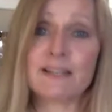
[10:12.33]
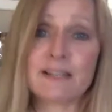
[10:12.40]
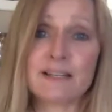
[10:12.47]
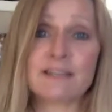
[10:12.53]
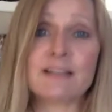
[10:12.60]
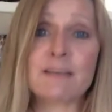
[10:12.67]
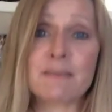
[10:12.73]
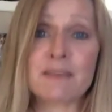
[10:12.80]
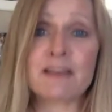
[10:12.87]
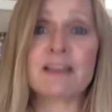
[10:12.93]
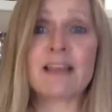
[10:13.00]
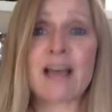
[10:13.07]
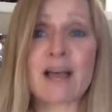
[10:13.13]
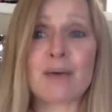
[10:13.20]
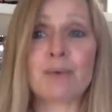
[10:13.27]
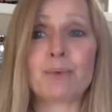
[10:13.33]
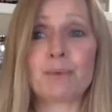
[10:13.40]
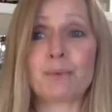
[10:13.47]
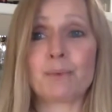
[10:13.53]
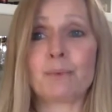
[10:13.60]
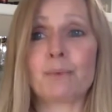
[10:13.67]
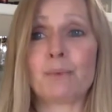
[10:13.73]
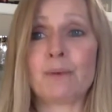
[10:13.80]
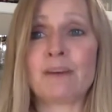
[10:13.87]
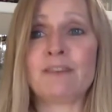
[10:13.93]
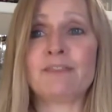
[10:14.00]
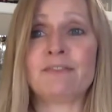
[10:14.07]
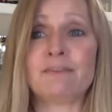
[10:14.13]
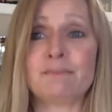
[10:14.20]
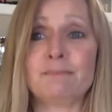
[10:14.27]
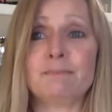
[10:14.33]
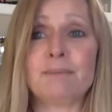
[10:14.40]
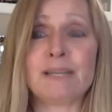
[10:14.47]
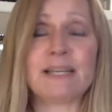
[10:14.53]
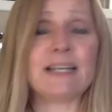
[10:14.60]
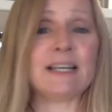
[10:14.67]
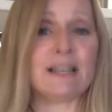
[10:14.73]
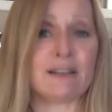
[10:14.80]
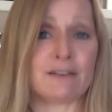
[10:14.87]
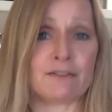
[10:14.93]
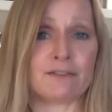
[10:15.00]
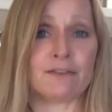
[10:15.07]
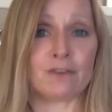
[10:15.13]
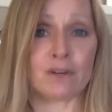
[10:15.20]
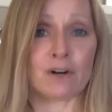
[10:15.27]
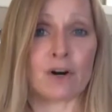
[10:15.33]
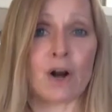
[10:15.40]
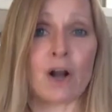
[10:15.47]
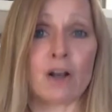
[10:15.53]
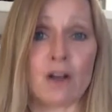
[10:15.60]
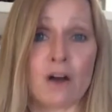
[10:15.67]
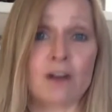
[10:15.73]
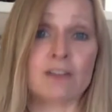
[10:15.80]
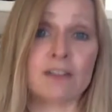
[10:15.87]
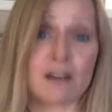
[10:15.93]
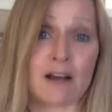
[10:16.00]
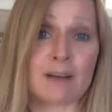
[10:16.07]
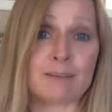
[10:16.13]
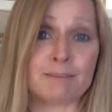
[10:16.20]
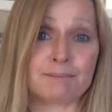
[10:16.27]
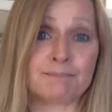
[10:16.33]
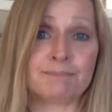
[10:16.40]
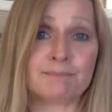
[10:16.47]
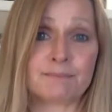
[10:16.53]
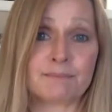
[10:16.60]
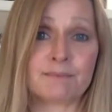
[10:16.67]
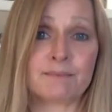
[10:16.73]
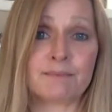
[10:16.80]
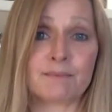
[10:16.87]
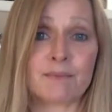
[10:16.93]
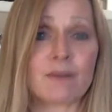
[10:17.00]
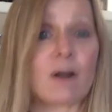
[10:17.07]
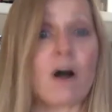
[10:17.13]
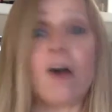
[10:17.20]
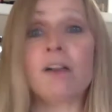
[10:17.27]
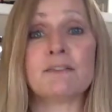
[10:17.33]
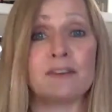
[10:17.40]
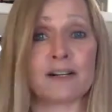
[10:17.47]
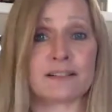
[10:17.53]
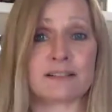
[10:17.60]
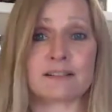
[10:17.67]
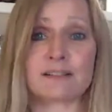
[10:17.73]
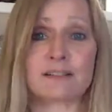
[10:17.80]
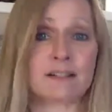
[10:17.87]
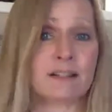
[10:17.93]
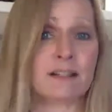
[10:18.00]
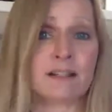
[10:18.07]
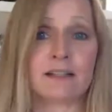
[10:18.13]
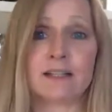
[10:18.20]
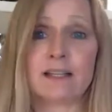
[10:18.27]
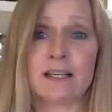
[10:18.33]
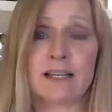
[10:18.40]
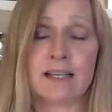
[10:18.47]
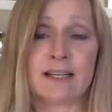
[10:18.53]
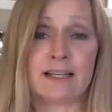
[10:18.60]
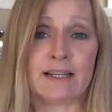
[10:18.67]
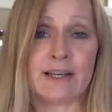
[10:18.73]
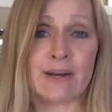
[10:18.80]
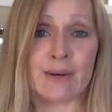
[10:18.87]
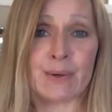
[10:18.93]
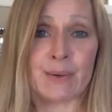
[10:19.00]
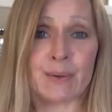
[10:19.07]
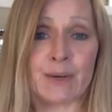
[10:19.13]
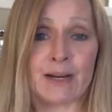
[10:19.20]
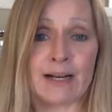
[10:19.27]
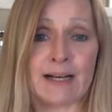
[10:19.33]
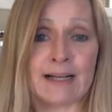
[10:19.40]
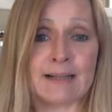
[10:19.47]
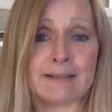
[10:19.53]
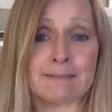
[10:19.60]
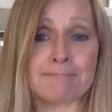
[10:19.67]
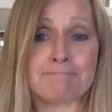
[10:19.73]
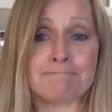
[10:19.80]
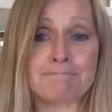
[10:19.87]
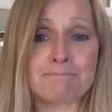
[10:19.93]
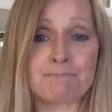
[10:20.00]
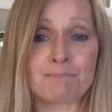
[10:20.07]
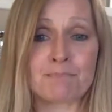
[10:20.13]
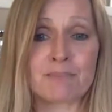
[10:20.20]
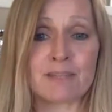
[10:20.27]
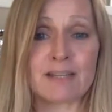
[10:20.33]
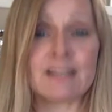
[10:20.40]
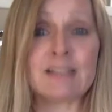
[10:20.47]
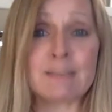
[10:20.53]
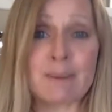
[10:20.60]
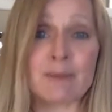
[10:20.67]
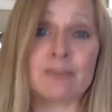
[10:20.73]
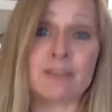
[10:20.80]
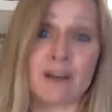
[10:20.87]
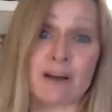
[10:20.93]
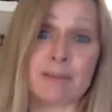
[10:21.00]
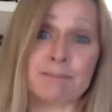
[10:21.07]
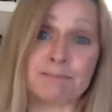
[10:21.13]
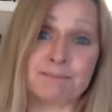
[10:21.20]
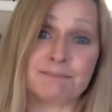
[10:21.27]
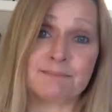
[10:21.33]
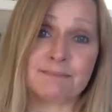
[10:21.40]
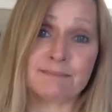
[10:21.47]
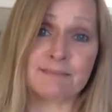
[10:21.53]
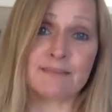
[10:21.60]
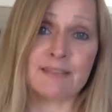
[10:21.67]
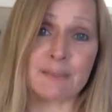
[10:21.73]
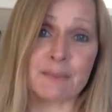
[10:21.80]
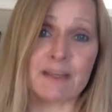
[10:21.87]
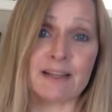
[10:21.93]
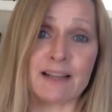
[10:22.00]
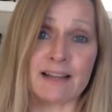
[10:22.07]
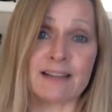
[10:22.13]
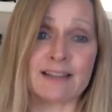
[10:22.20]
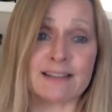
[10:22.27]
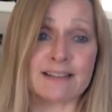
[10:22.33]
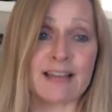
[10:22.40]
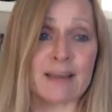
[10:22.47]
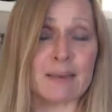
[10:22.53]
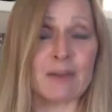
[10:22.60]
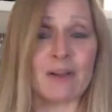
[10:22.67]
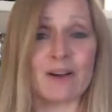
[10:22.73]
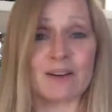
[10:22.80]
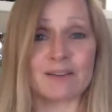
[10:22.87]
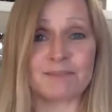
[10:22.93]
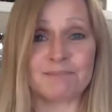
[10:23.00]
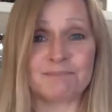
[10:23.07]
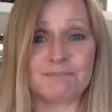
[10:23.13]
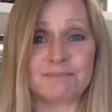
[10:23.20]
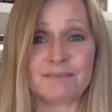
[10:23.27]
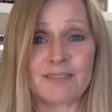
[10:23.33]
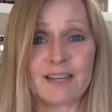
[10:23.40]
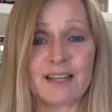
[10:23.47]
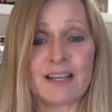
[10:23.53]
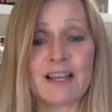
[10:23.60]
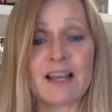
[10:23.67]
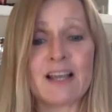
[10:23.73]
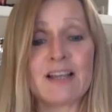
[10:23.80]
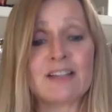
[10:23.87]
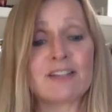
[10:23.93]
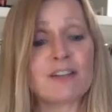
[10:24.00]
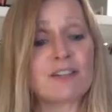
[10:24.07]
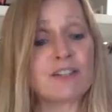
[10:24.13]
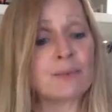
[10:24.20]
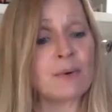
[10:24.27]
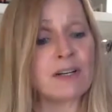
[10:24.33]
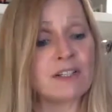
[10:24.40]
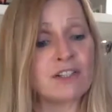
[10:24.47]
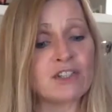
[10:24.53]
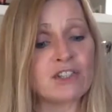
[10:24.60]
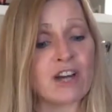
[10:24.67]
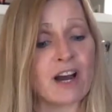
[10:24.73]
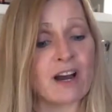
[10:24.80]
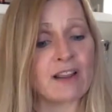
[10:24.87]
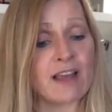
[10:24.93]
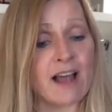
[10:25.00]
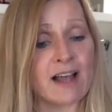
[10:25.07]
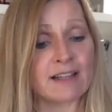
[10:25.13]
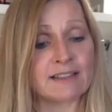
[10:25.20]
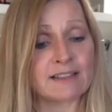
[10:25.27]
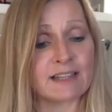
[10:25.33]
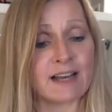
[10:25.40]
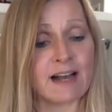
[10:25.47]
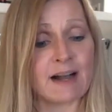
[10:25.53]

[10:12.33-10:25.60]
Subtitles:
something that we've been needing for a long time. All of us. You know, it's about time something like this came along. So I just wanted to share that